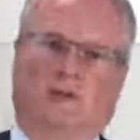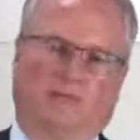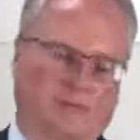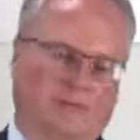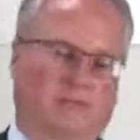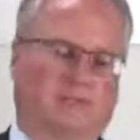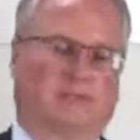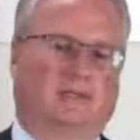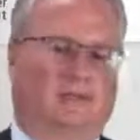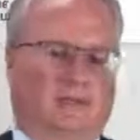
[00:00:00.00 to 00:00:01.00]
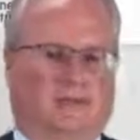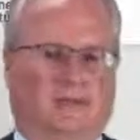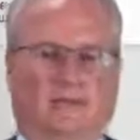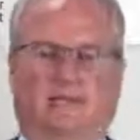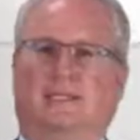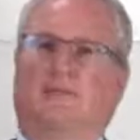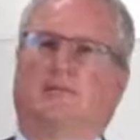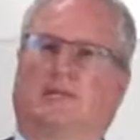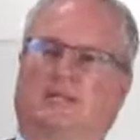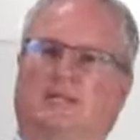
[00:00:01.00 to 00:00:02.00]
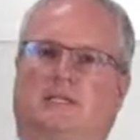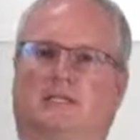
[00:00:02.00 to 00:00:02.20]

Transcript: of course, on IT practice